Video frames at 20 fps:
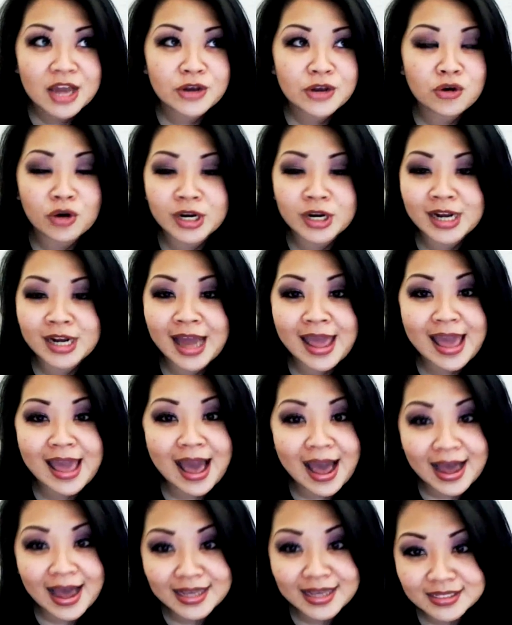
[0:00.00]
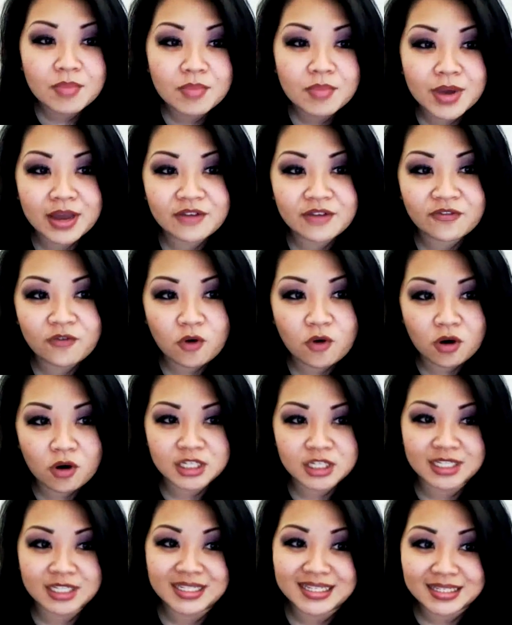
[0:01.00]
nor did I ask. But
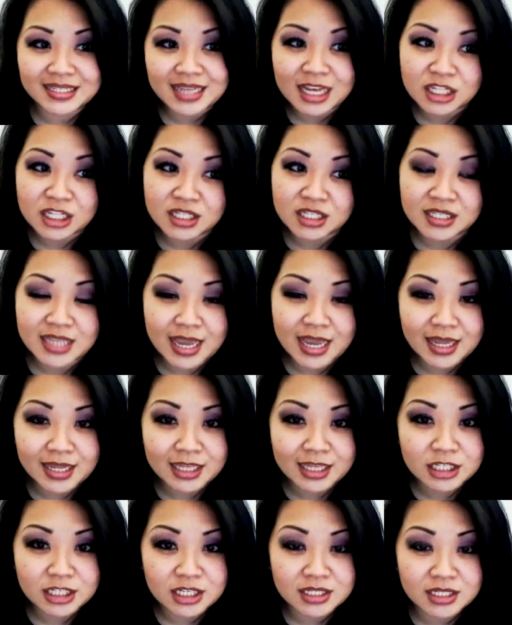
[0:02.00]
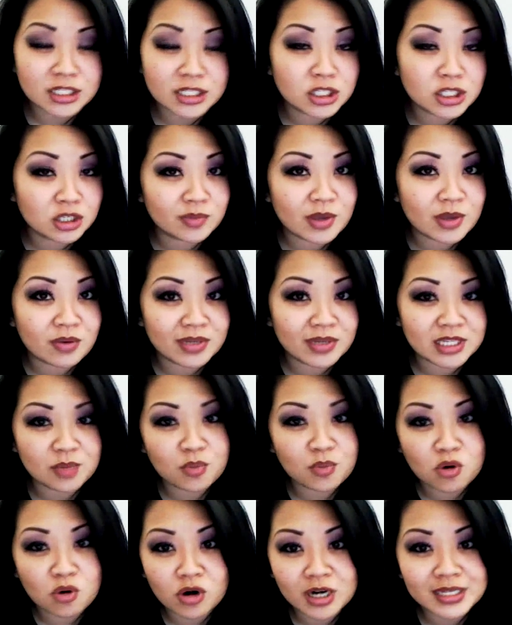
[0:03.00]
for just discussion's sake, let's just assume it was a
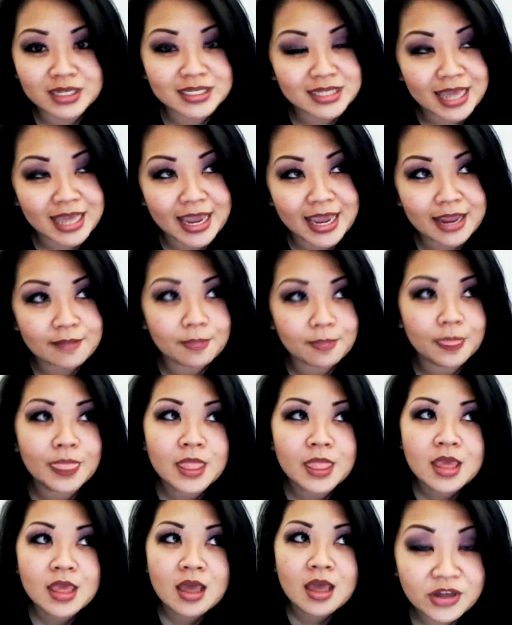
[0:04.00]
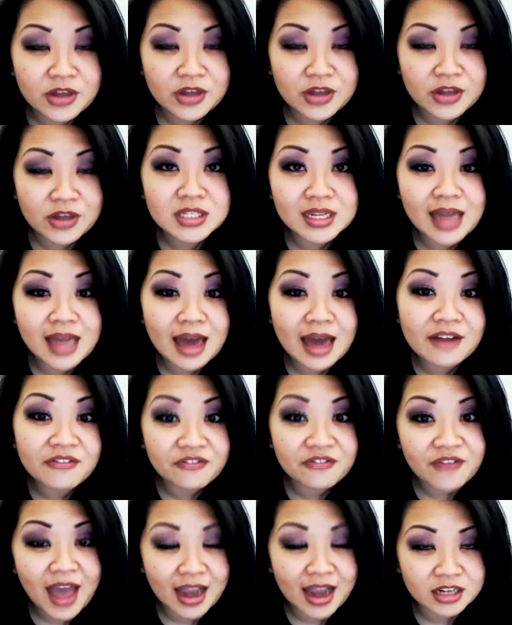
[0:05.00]
porn site. There's a lot of
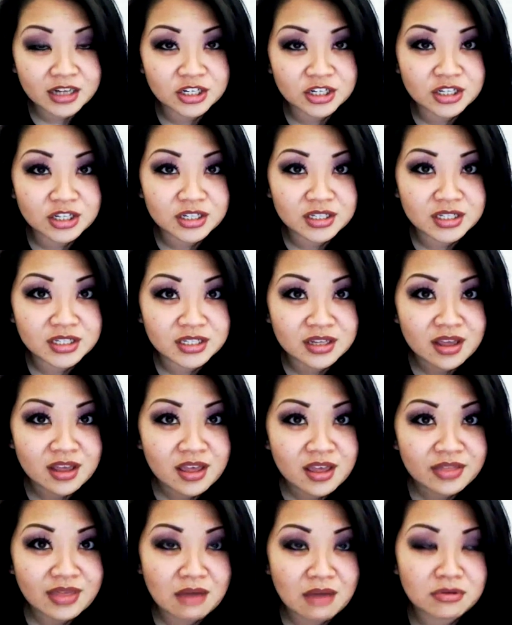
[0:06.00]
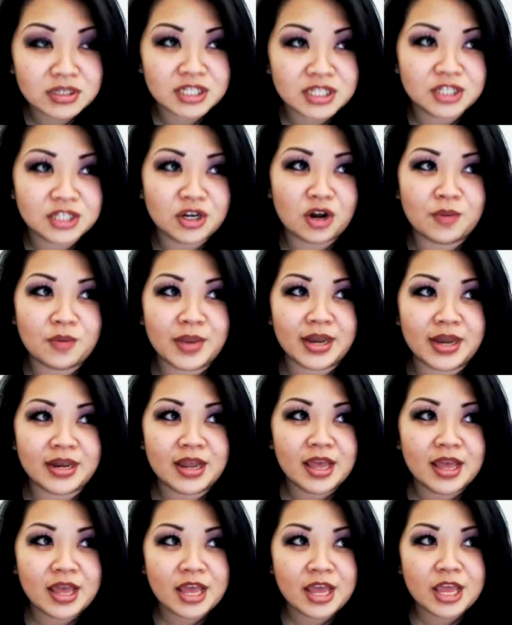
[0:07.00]
factors that would
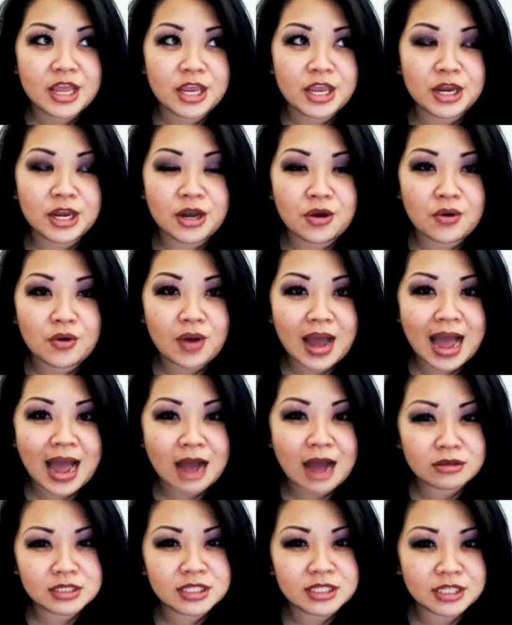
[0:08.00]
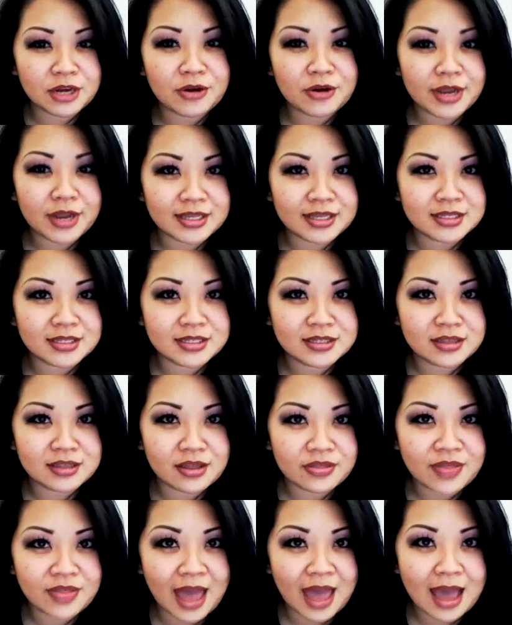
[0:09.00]
determine, how serious
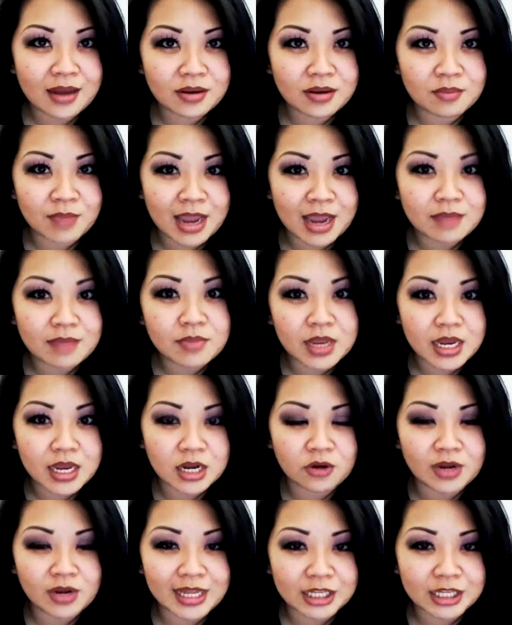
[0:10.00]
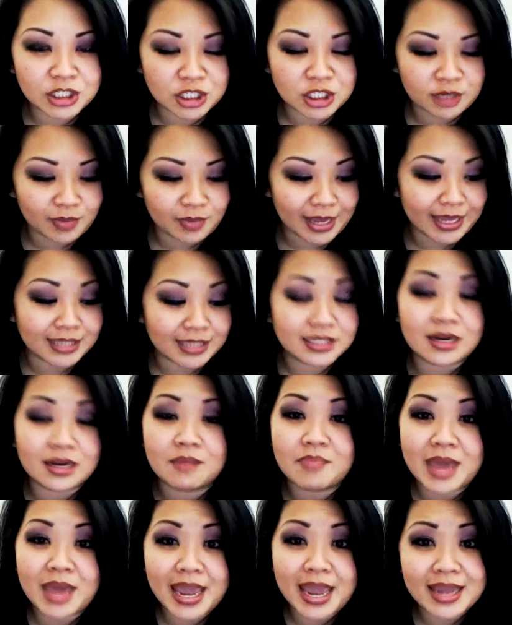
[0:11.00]
that might be in a relationship. Like, is it
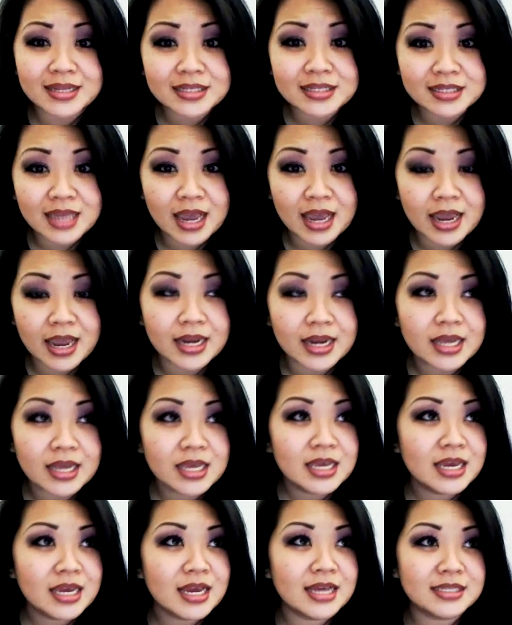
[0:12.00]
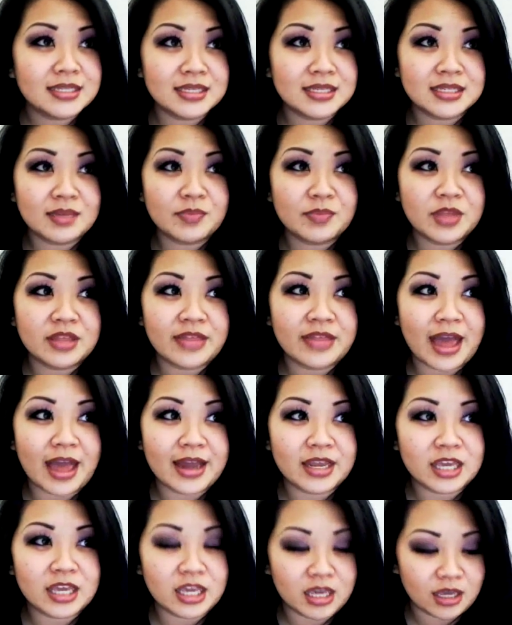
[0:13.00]
a paid site? Is it something
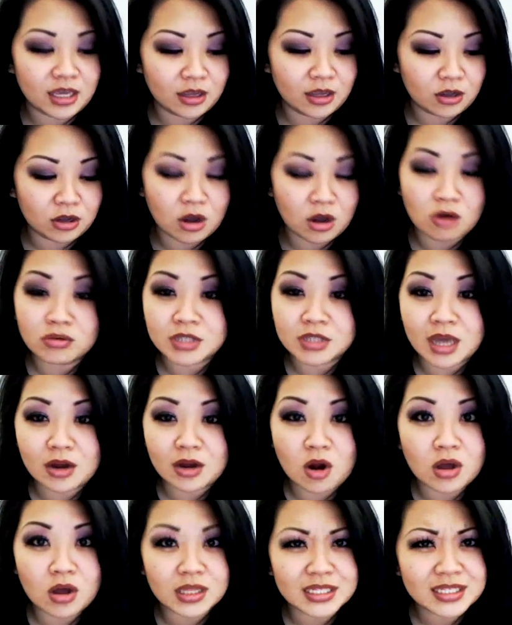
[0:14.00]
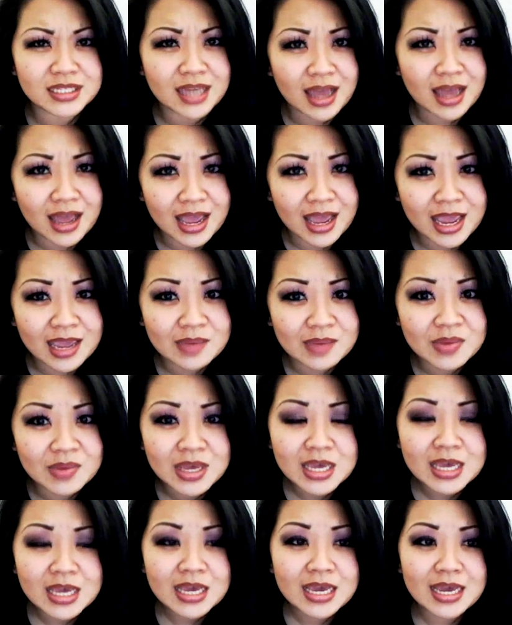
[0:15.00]
that he goes on all the time?
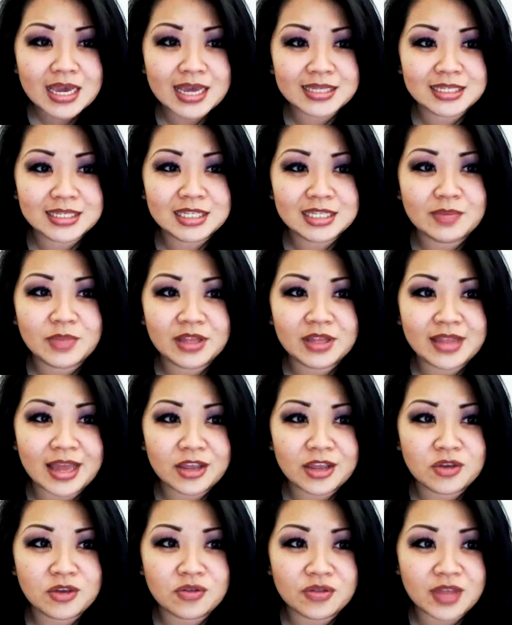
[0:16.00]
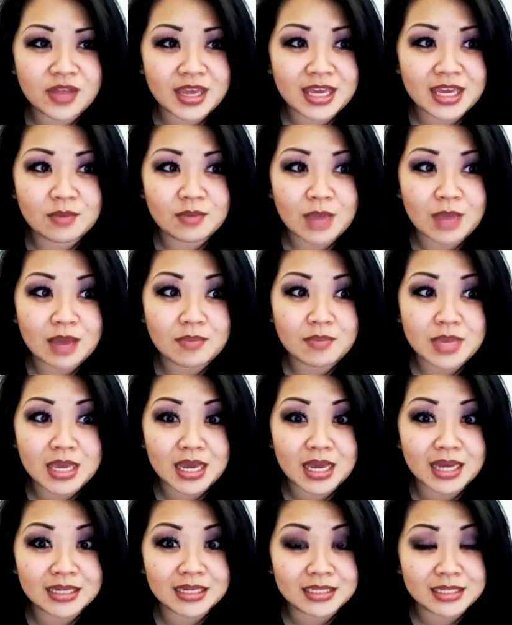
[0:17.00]
Is it something that you think he might
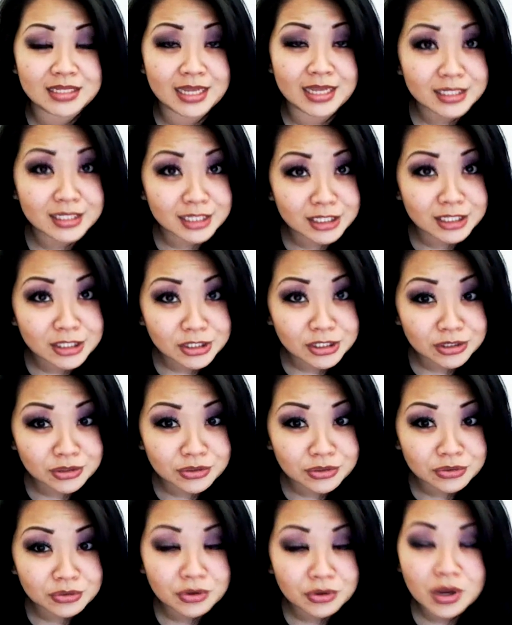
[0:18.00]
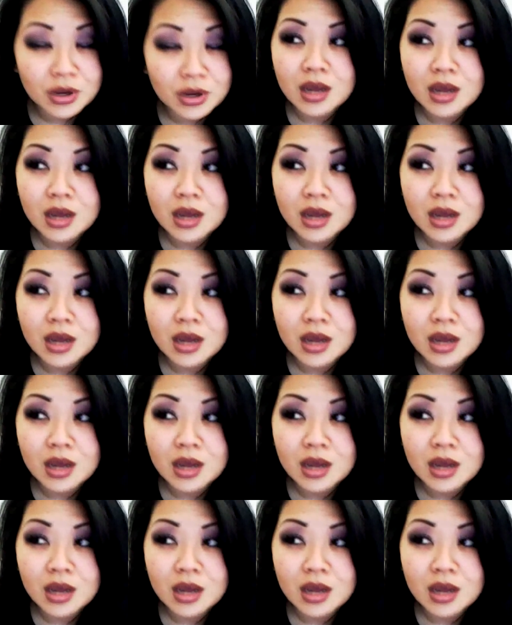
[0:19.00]
be addicted to?